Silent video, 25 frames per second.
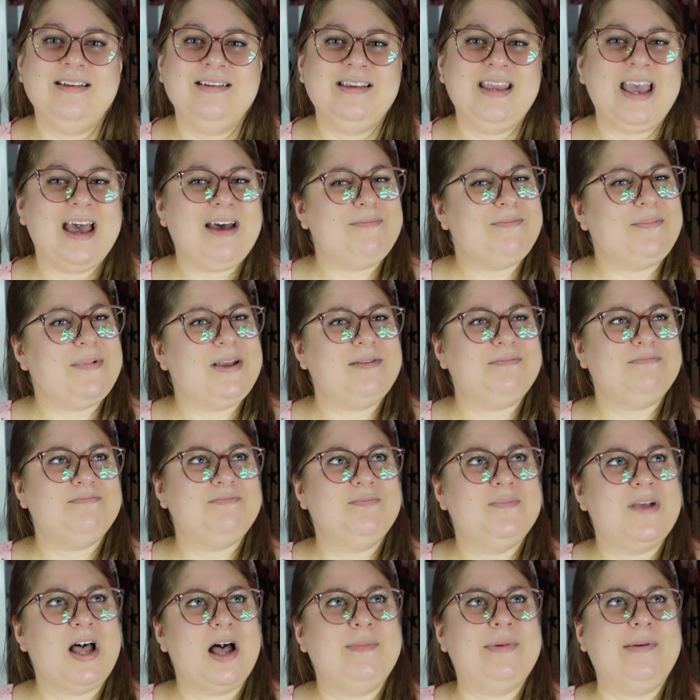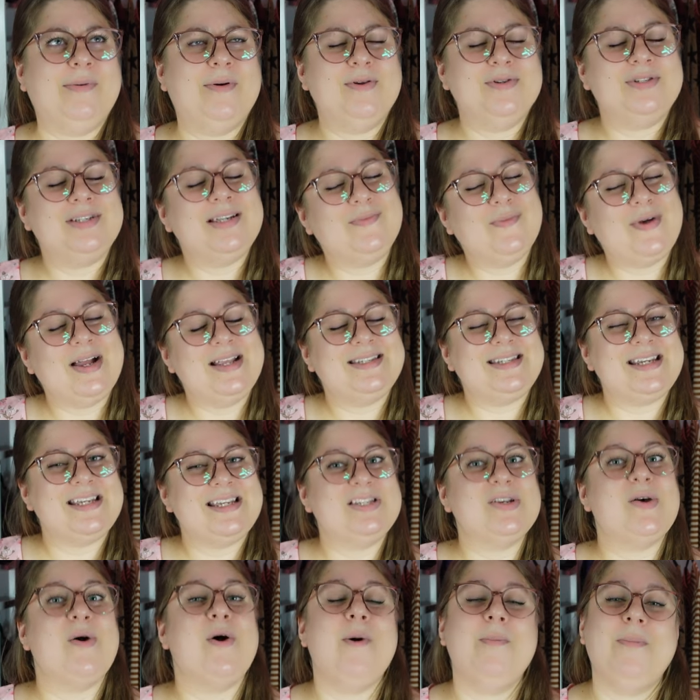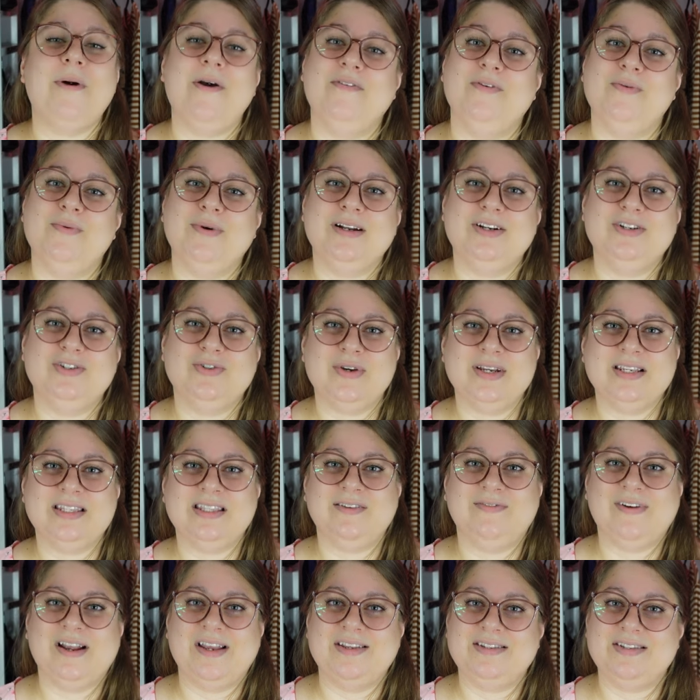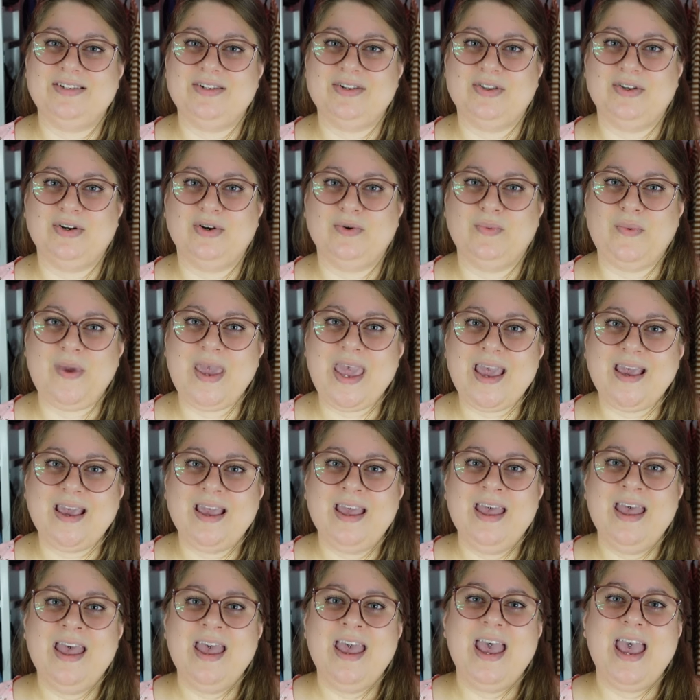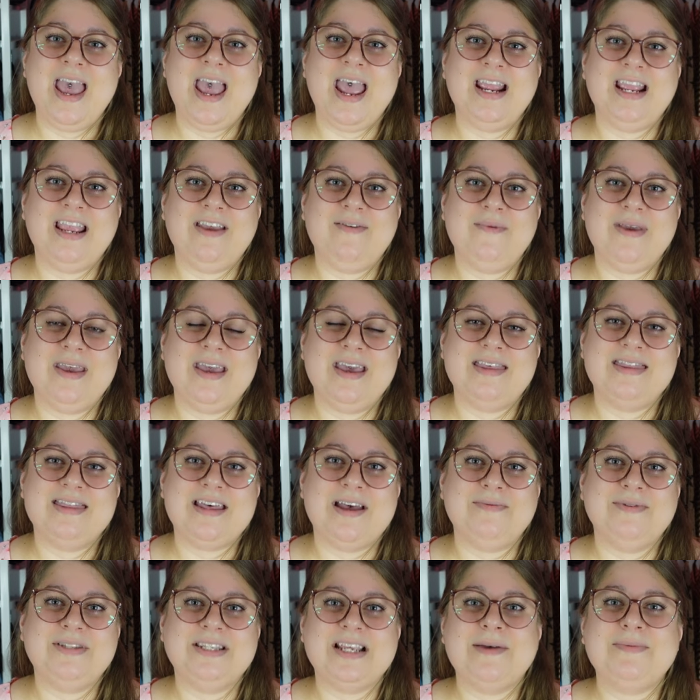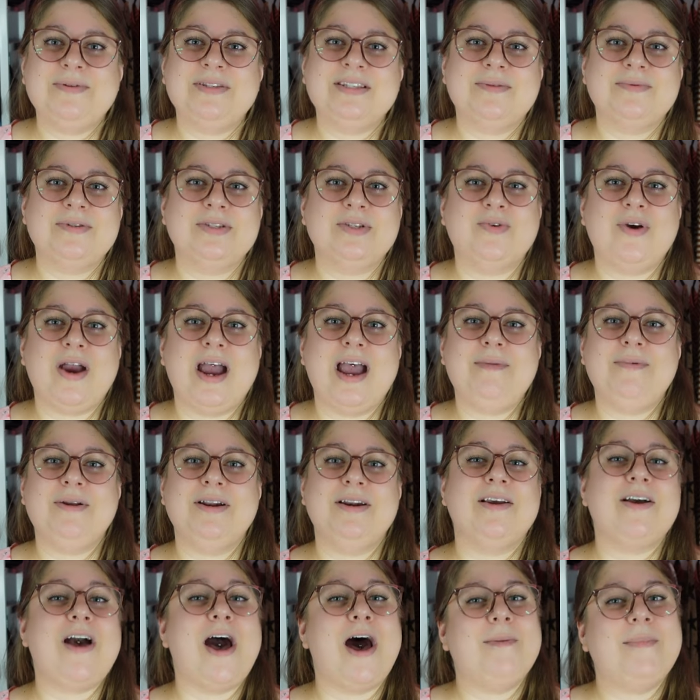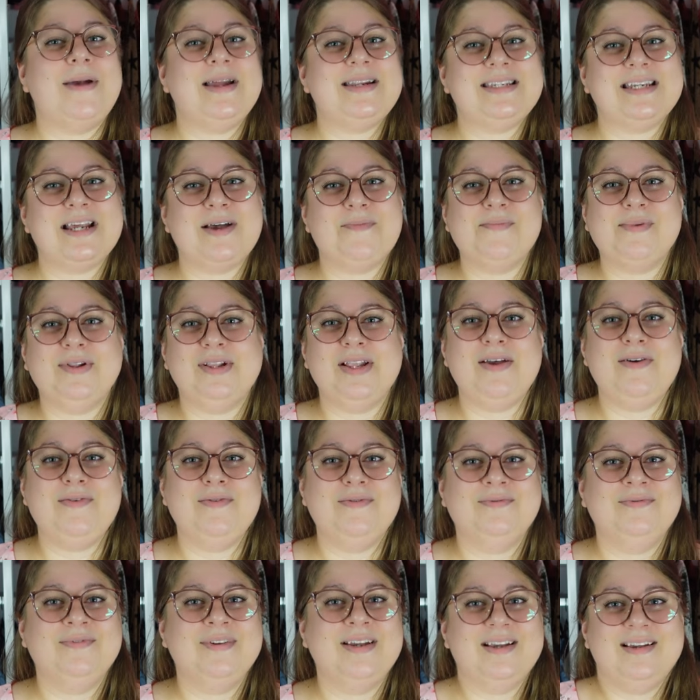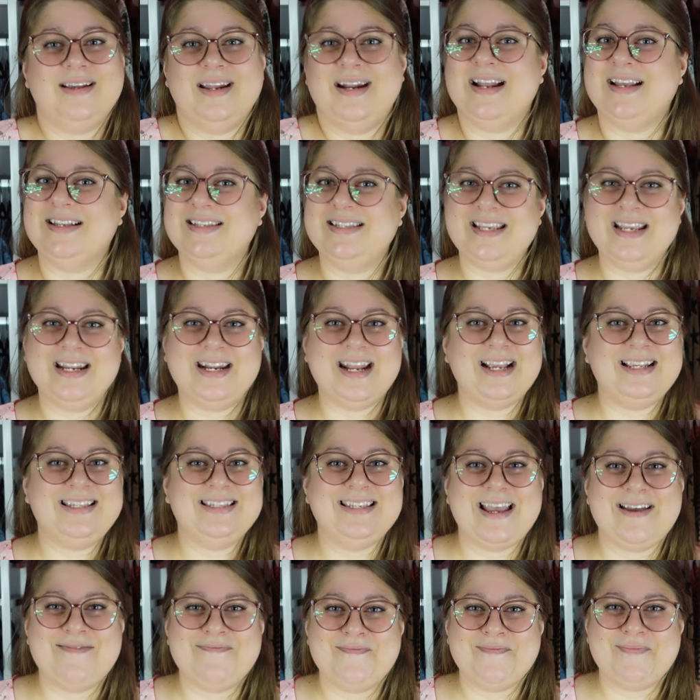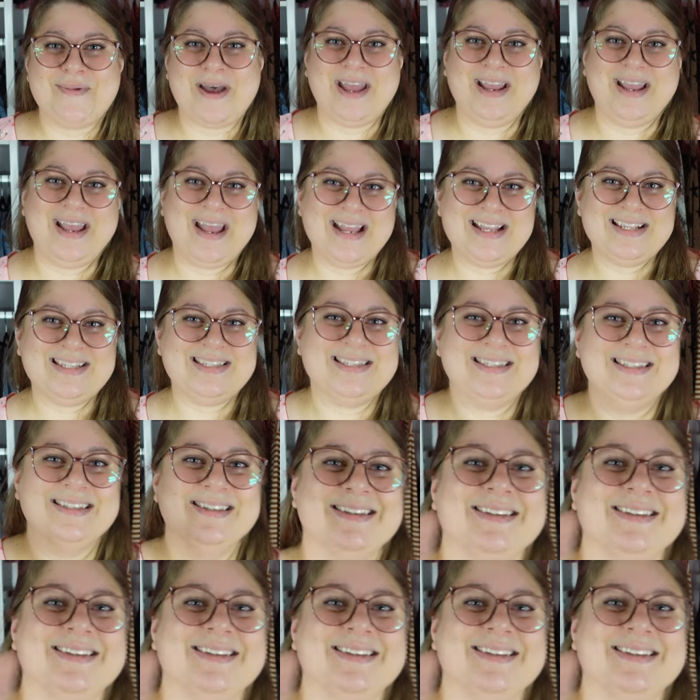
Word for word: Yep, I'll be posting Wednesday, so I hope everyone enjoys the rest of their week. And give me a thumbs up, subscribe, and a comment down below. And I'll see you next time. Bye, guys.